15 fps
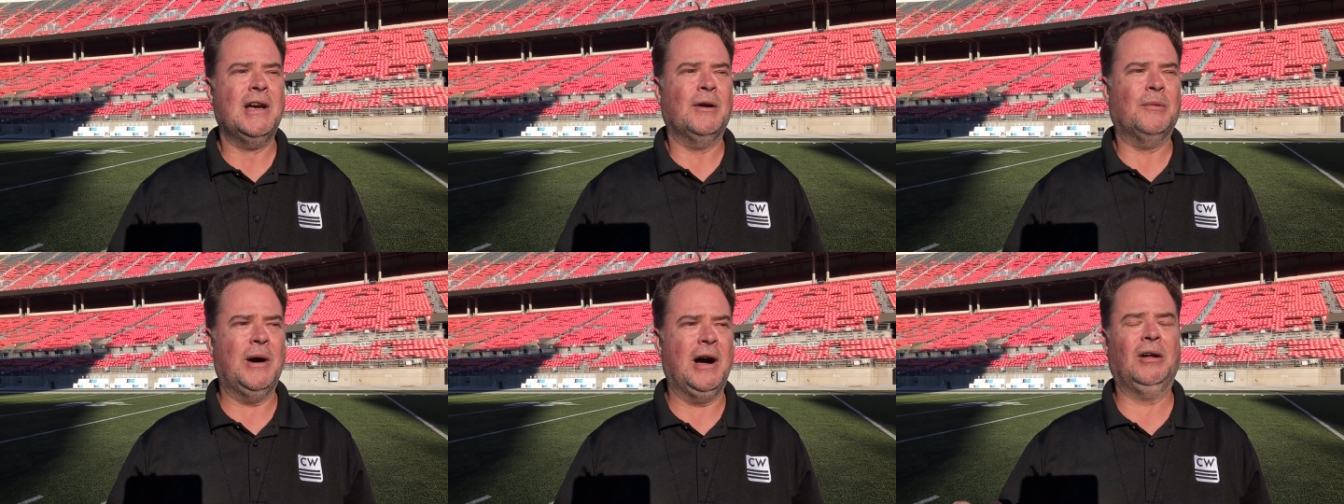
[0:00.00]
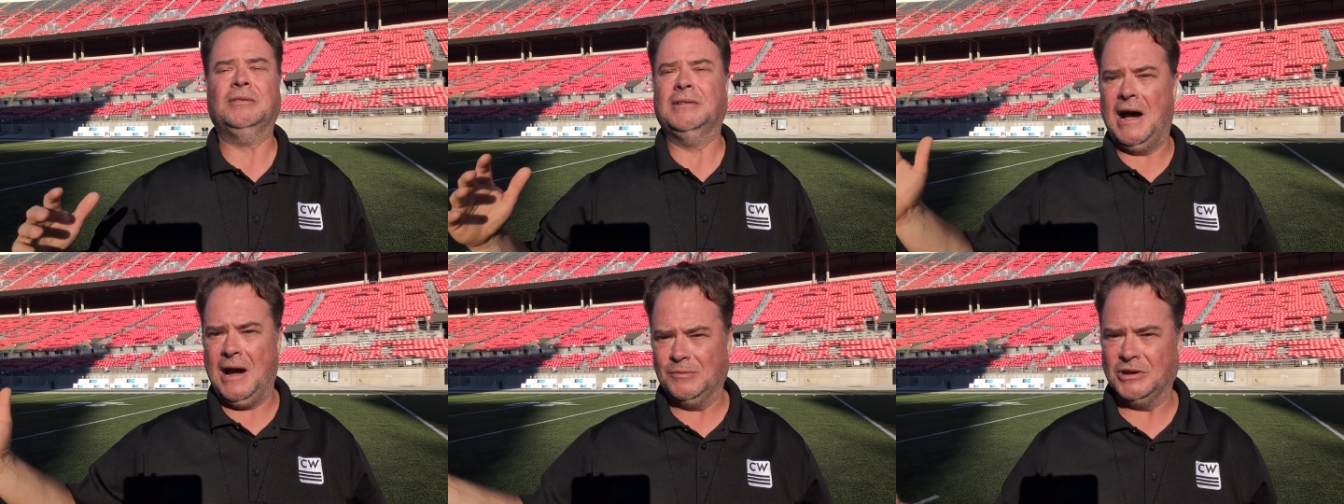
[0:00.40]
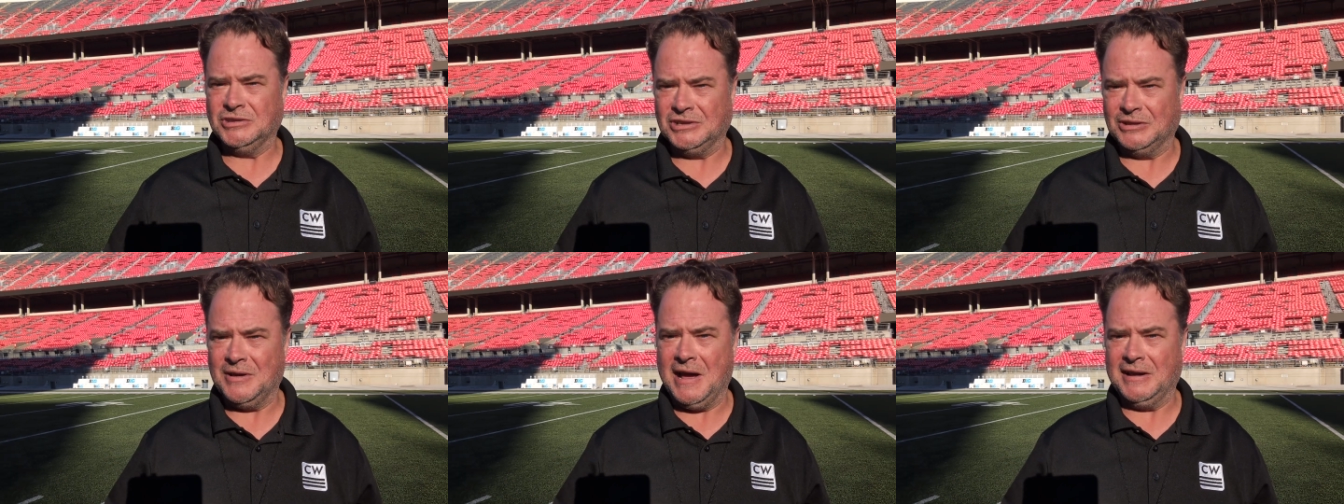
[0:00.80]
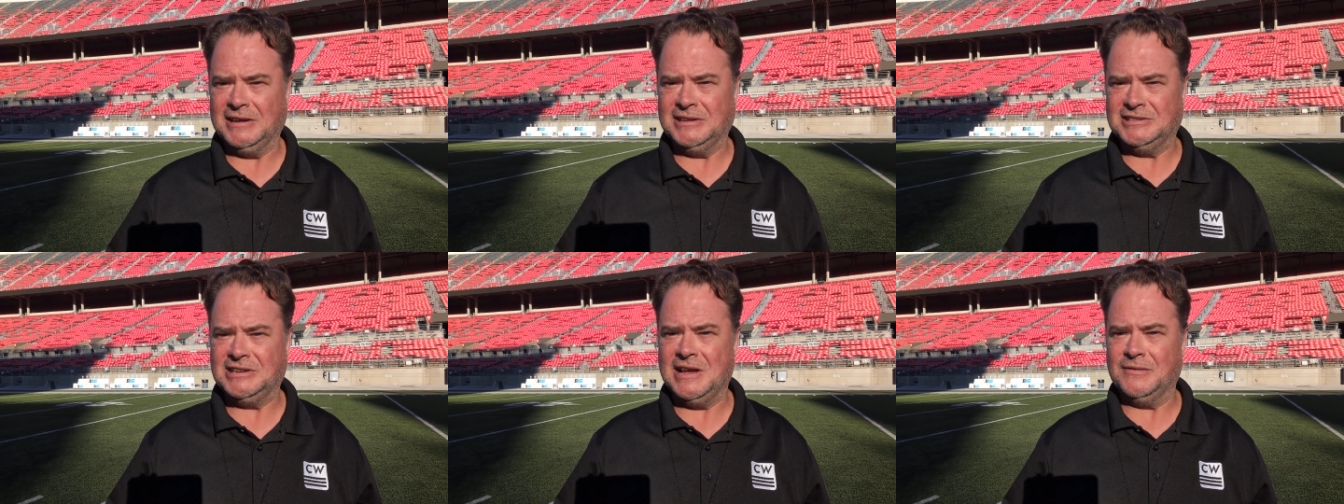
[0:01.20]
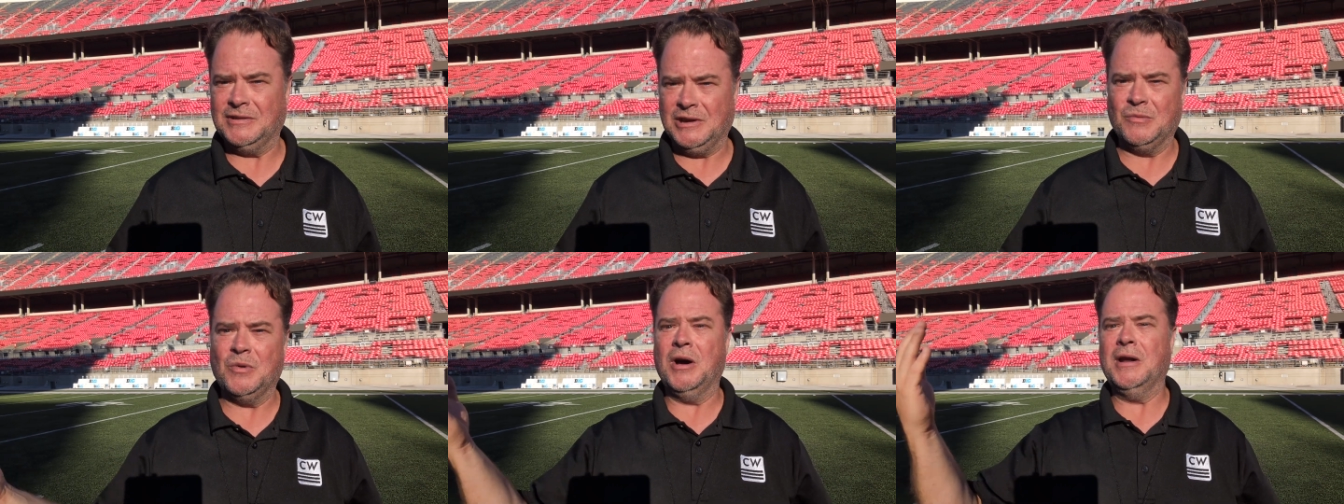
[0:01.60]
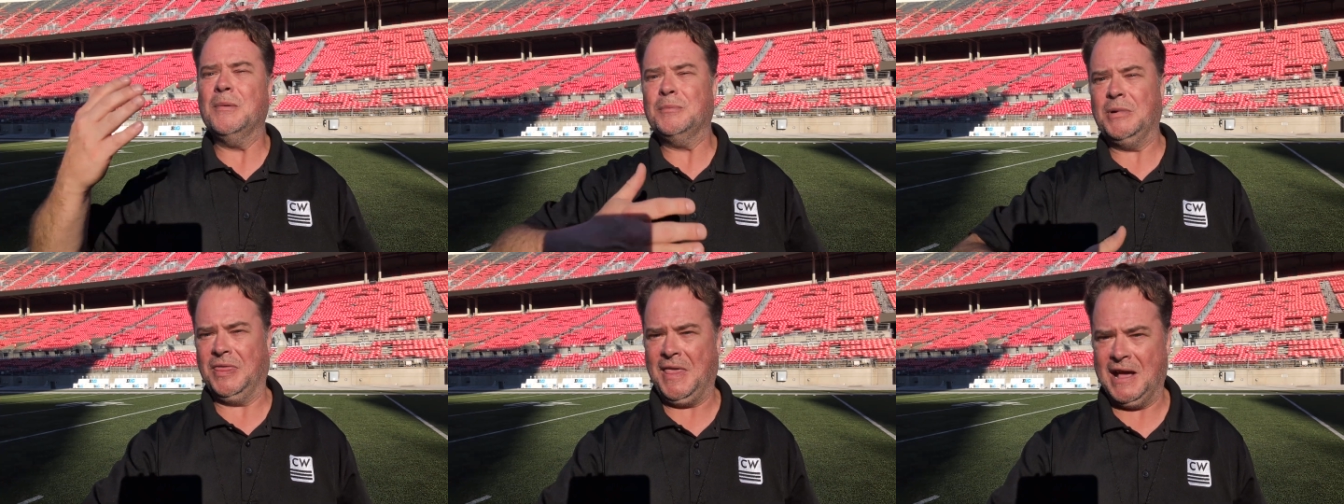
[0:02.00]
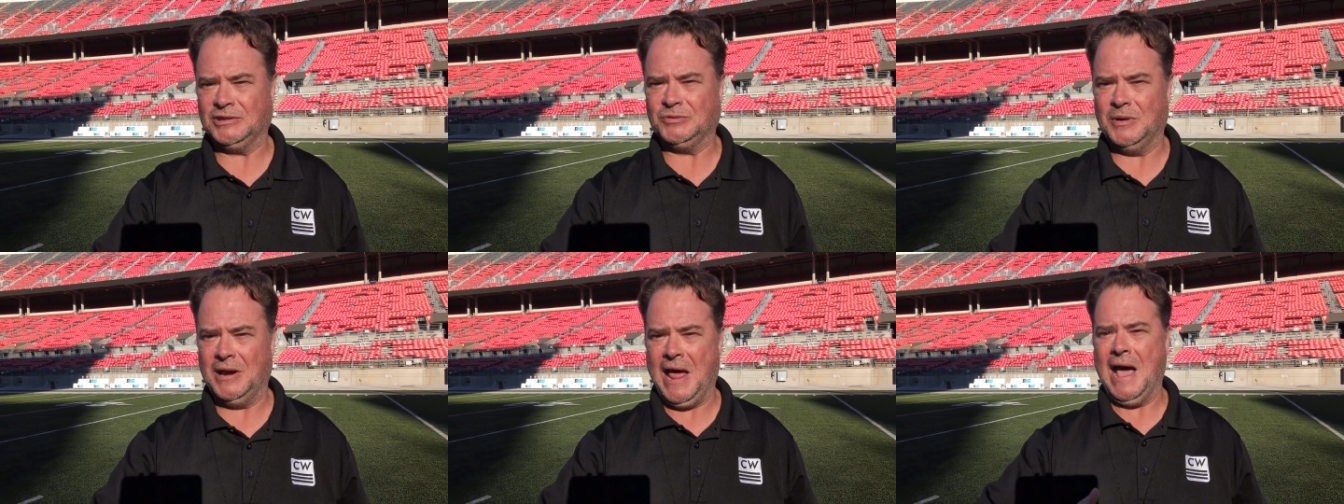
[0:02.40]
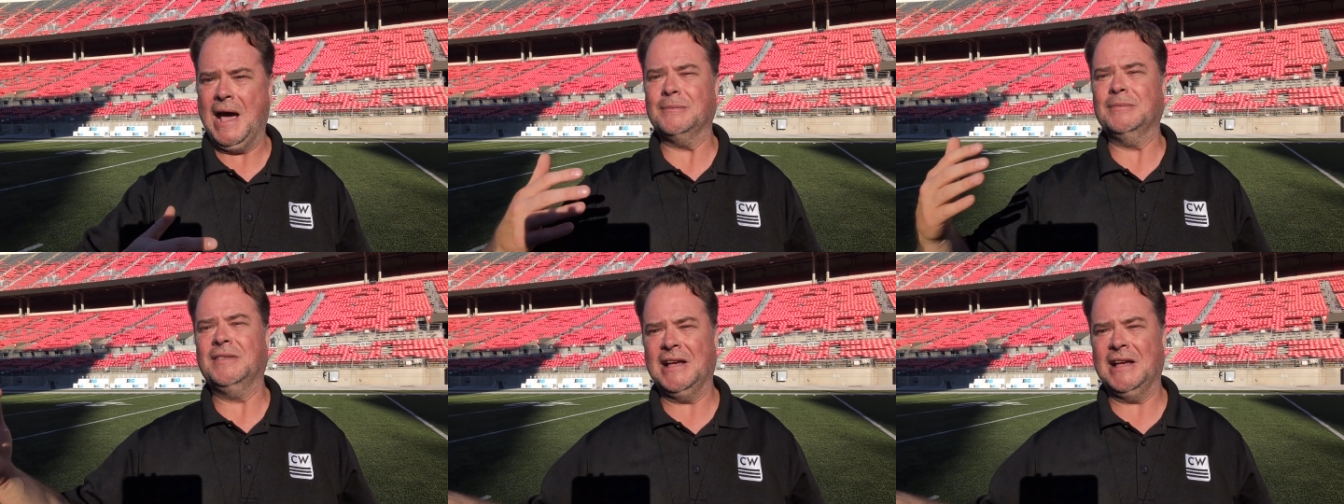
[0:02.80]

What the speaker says: Well, I wasn't around in 71, but that's when it happened.